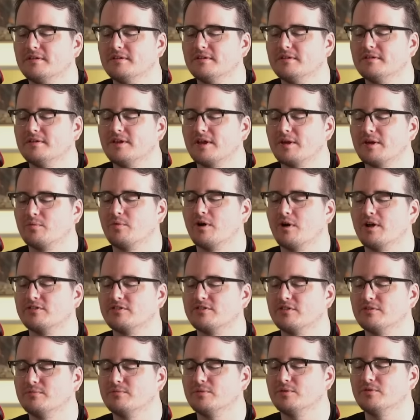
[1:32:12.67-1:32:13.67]
Like
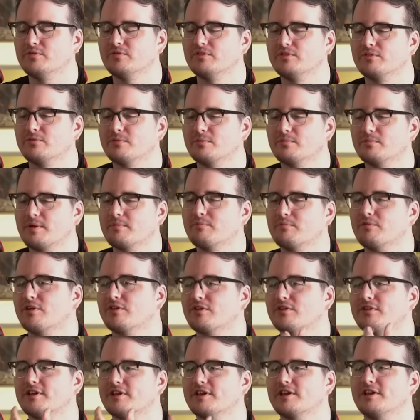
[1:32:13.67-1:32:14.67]
watching movies with my
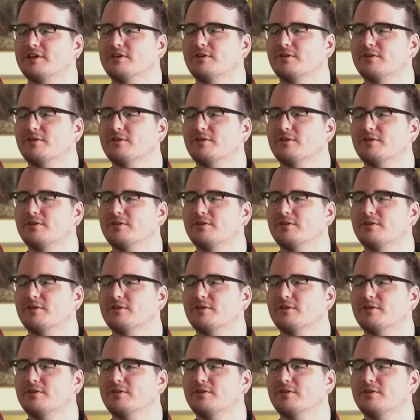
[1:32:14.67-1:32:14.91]
brother, like he always